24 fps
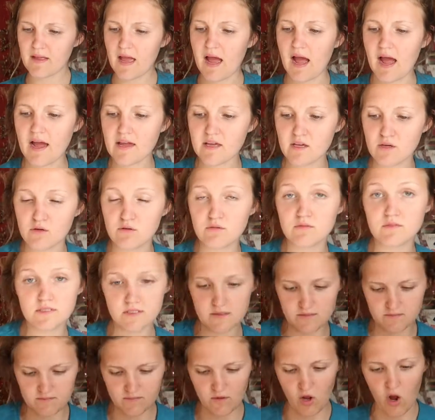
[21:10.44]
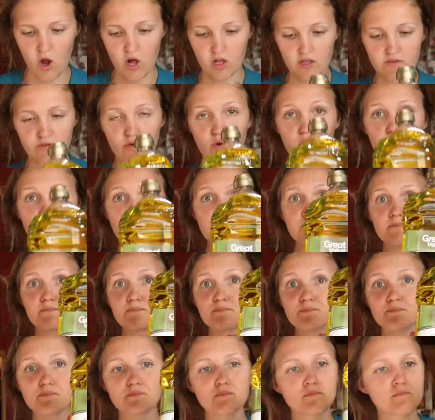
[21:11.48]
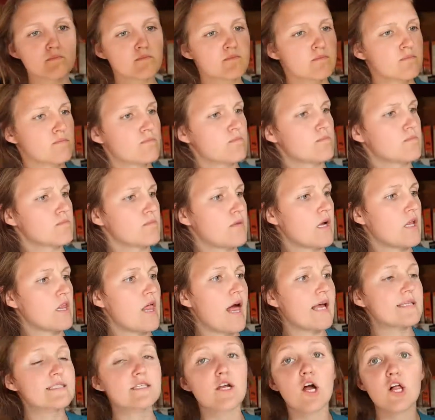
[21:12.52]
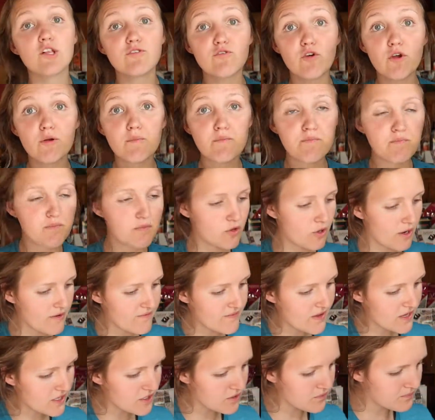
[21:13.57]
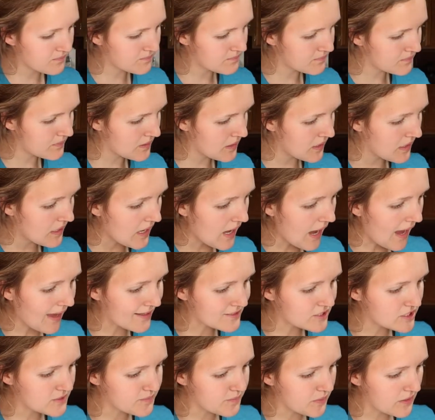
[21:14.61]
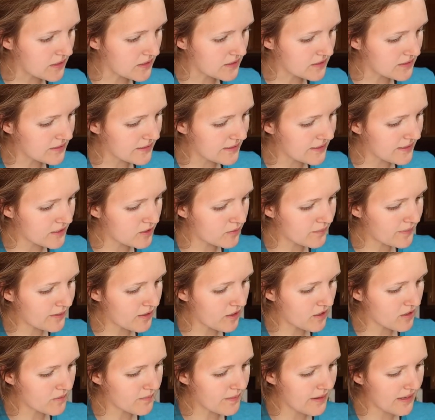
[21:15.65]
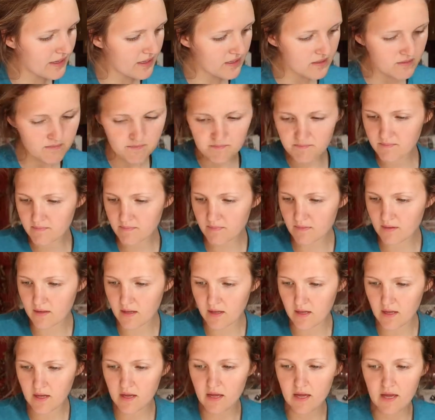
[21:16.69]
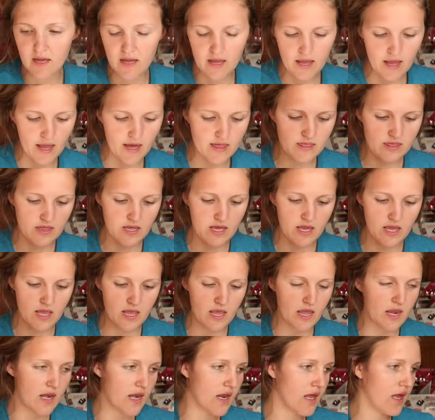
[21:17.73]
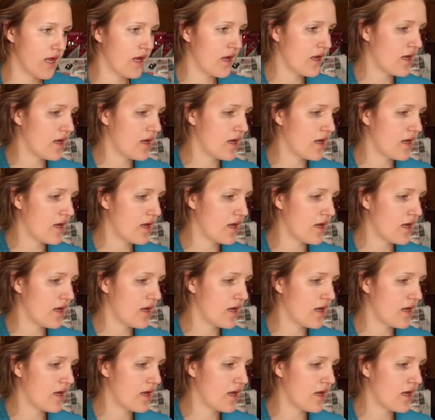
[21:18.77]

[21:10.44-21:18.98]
I use olive oil, classic olive oil, great value. I just put a little bit on the pan, and then